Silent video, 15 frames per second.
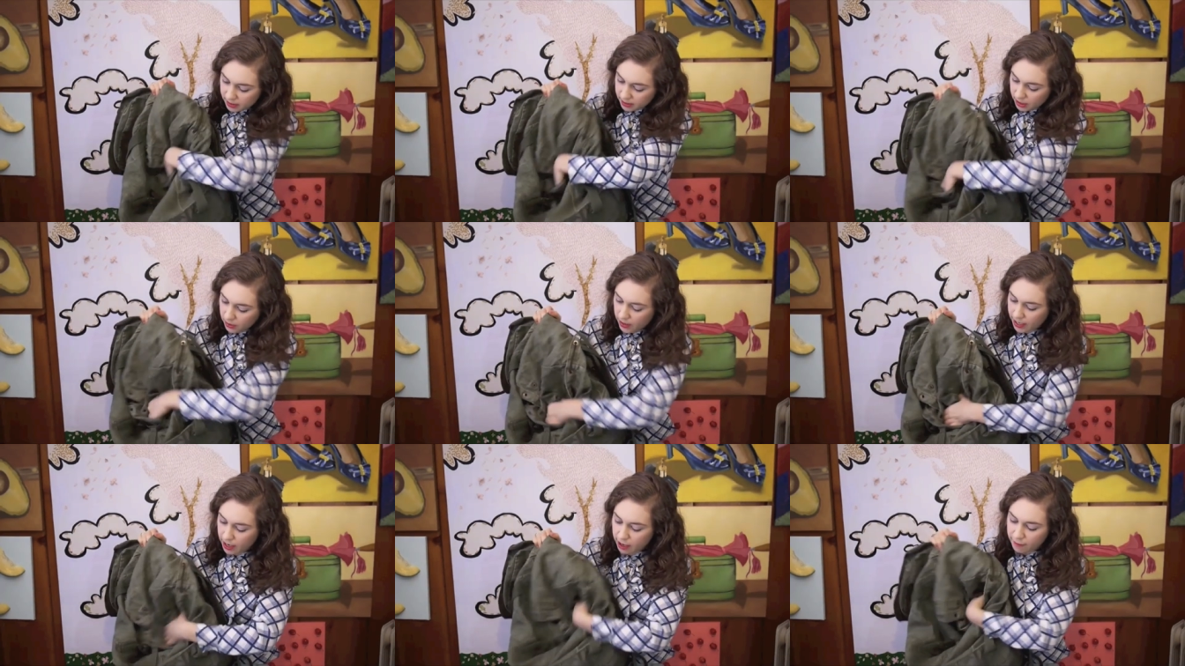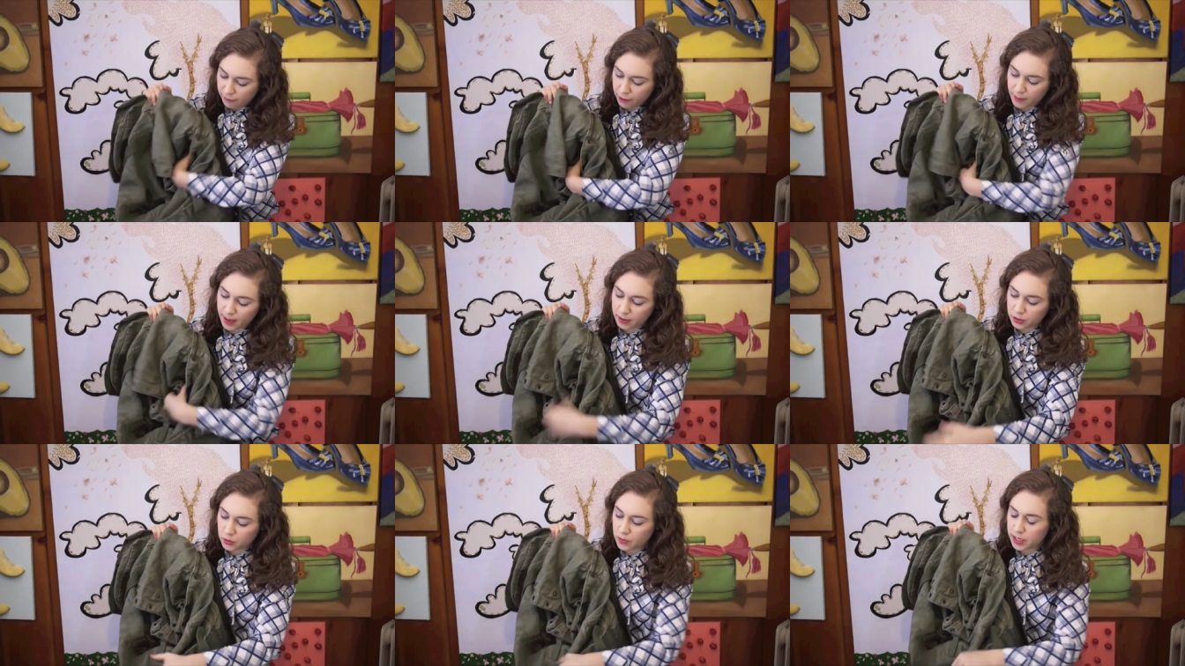so I got it for
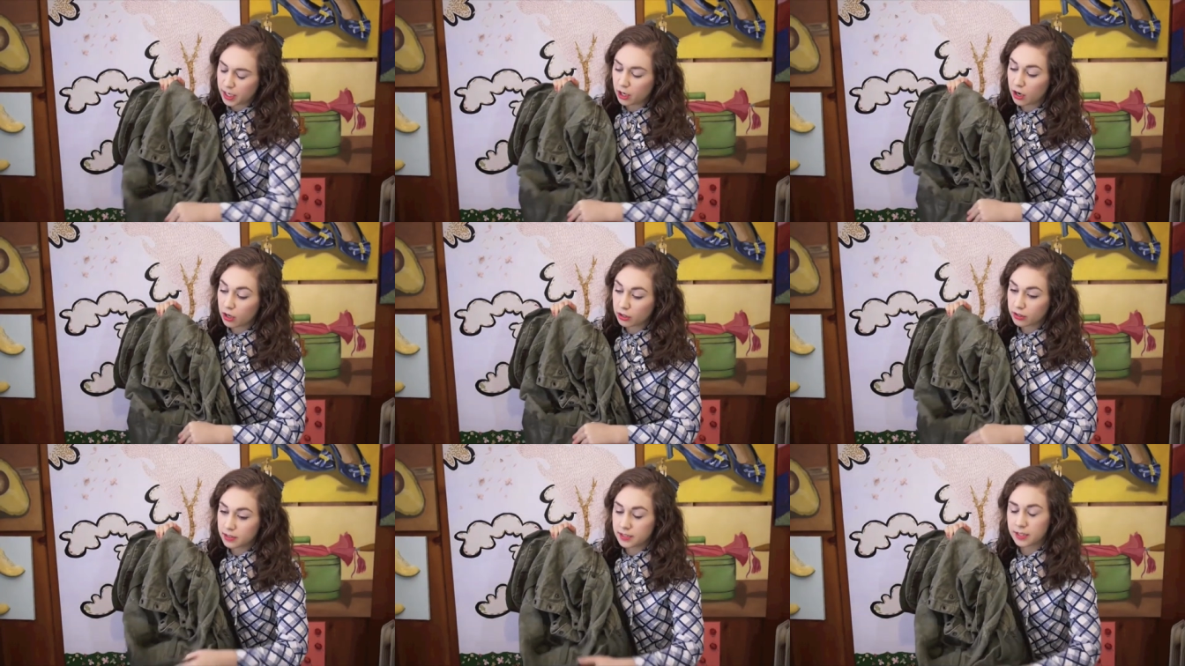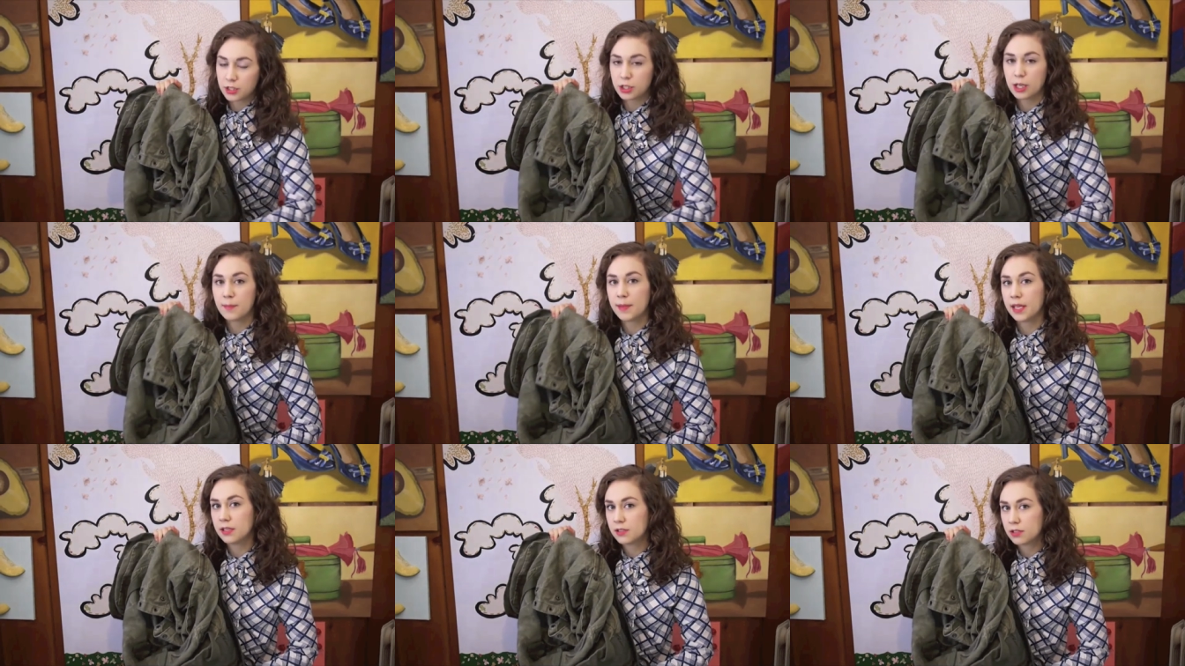about $20 at
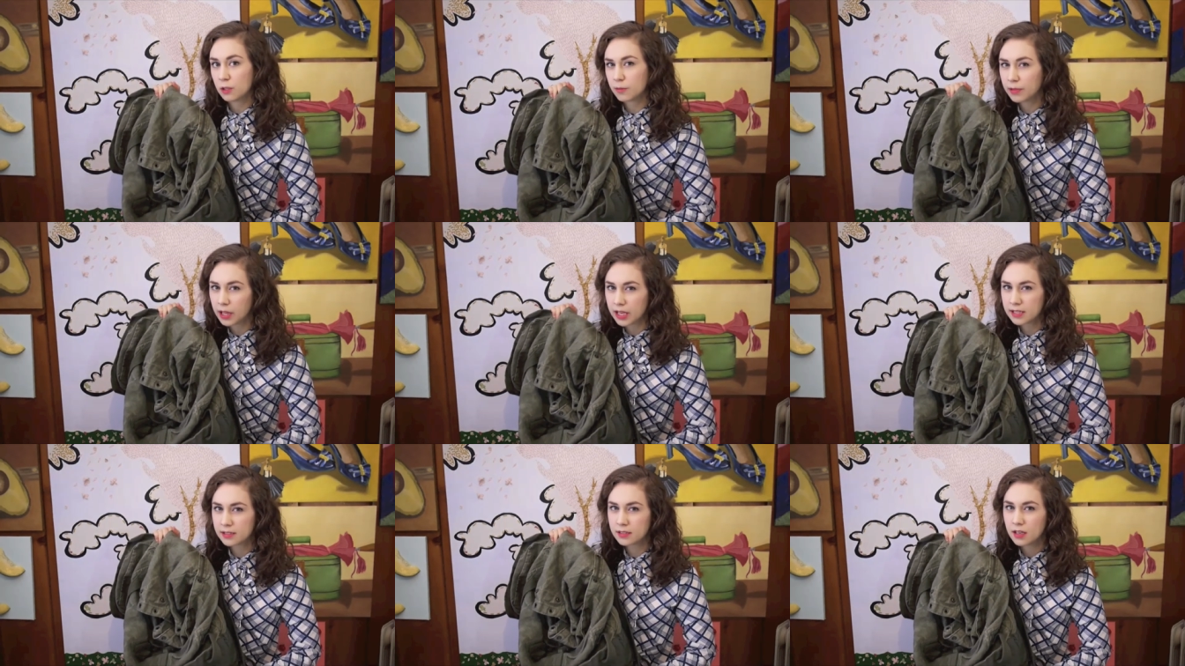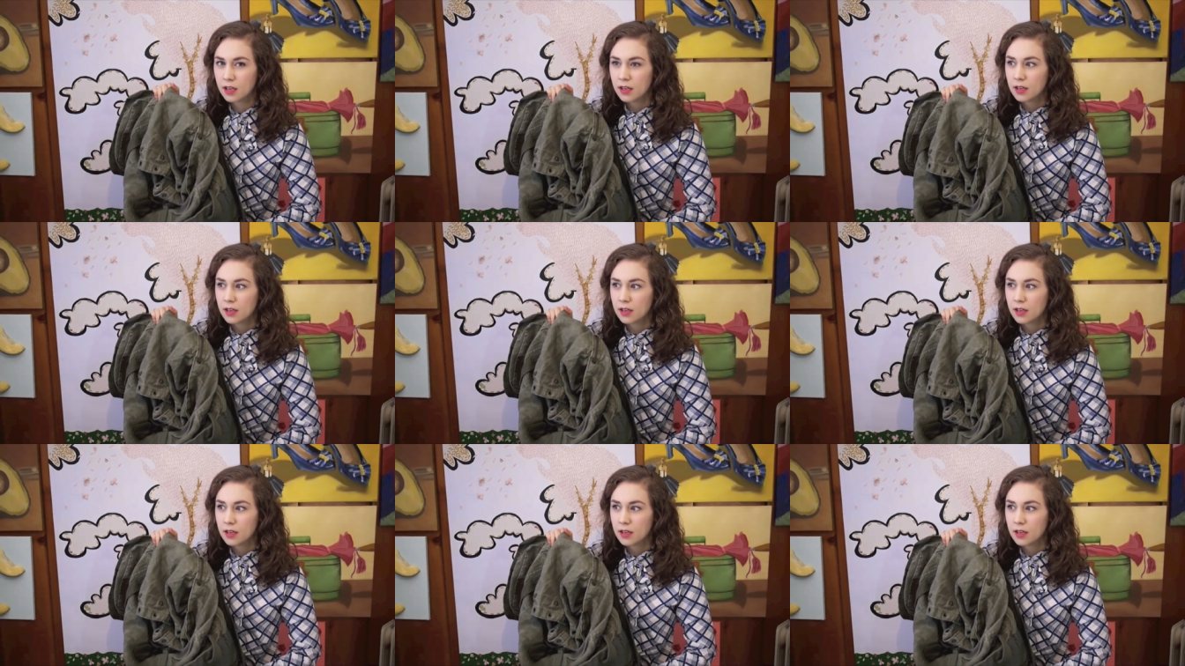Champagne Surplus.